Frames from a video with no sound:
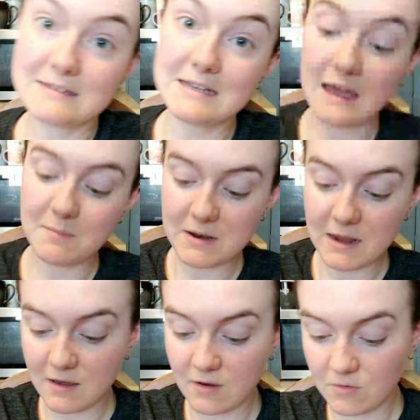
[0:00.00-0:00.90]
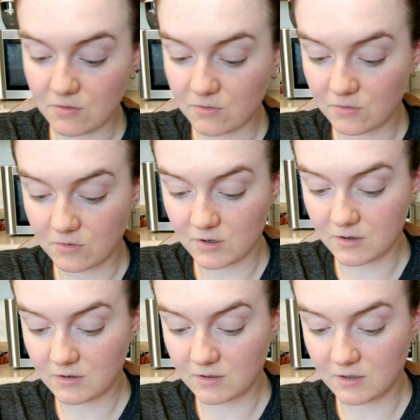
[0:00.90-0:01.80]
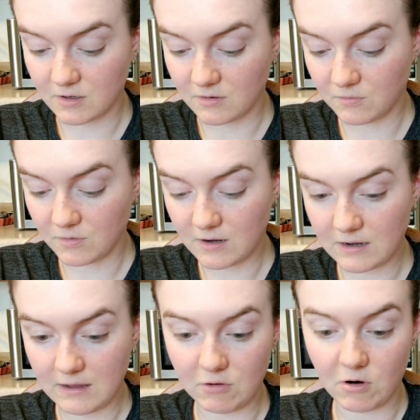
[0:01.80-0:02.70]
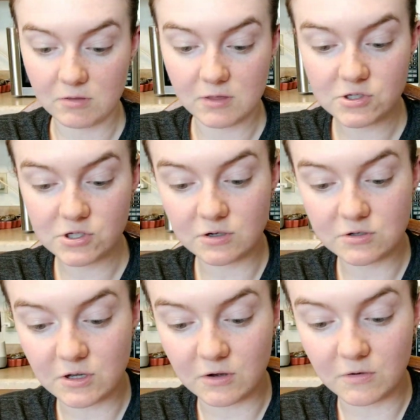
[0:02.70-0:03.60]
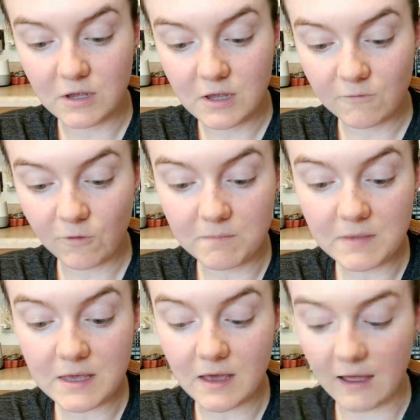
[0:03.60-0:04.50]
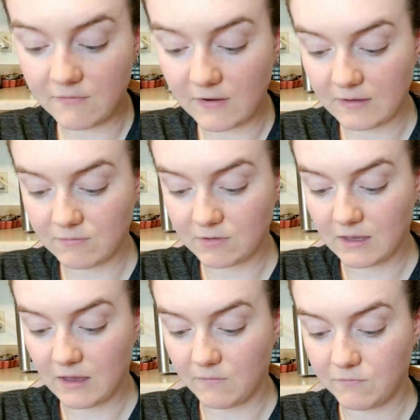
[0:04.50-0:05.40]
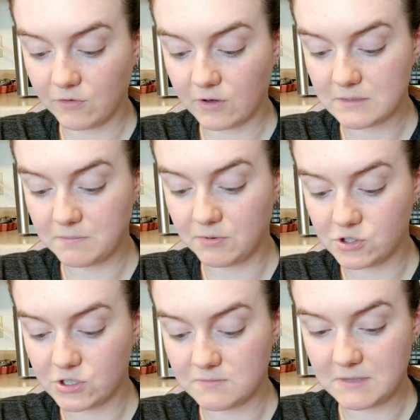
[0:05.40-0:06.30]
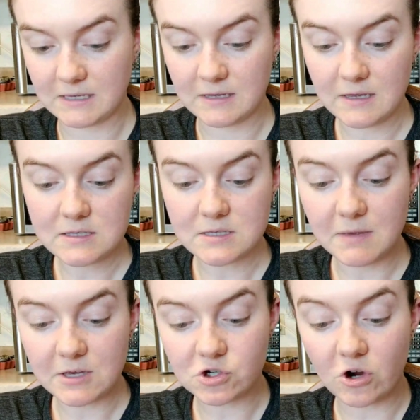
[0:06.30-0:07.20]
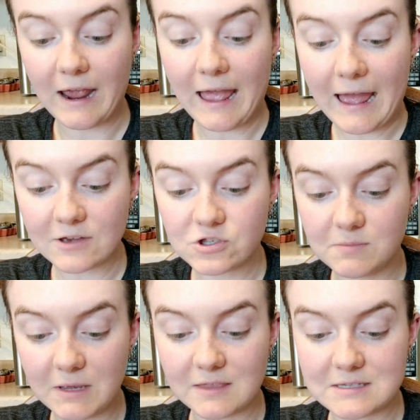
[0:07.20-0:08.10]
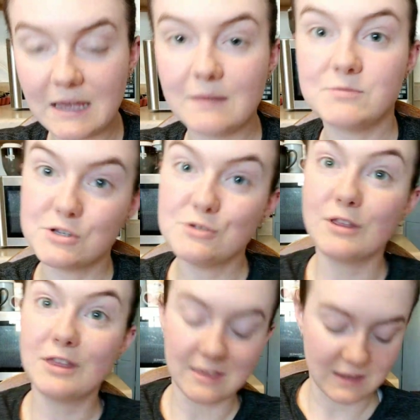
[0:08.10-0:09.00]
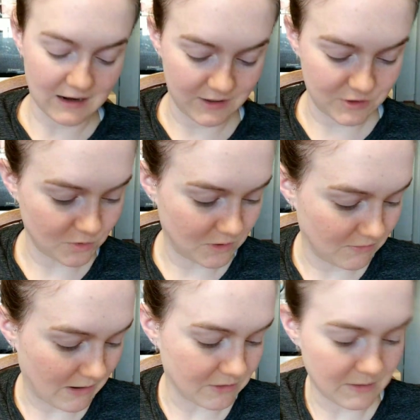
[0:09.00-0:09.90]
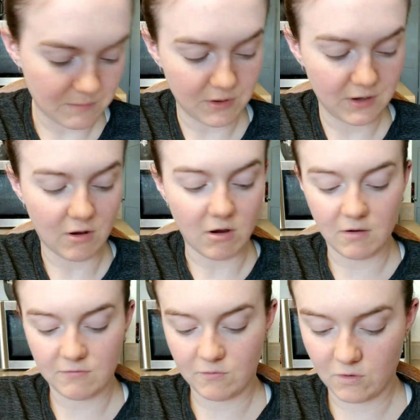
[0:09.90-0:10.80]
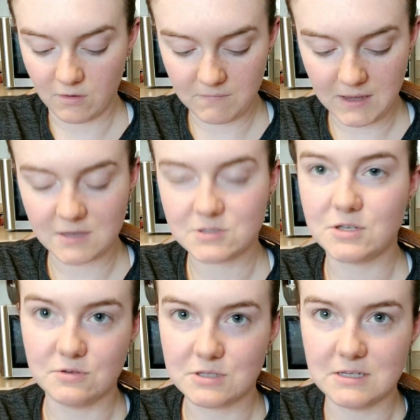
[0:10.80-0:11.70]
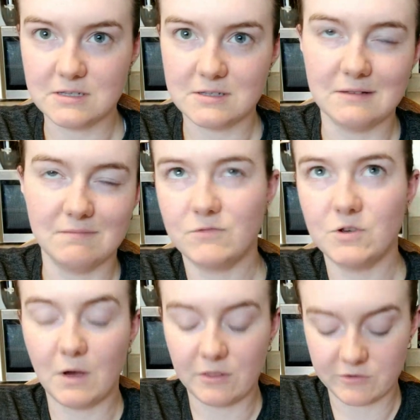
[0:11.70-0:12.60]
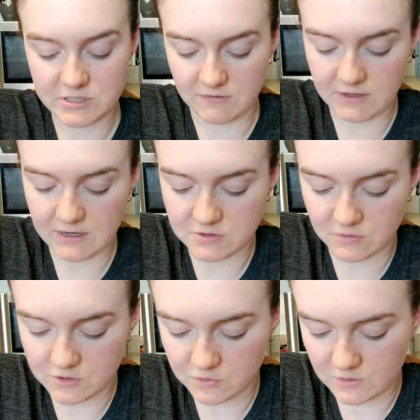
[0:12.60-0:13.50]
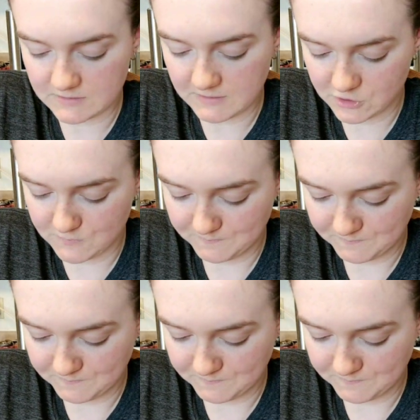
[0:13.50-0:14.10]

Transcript: has to happen now, or, you know, we're not going to have a garden this year. So for me, I find that really helpful, because it pushes me to make sure I actually make the time to do the thing that I enjoy, rather than put it off or make excuses and do other stuff that I don't enjoy as much.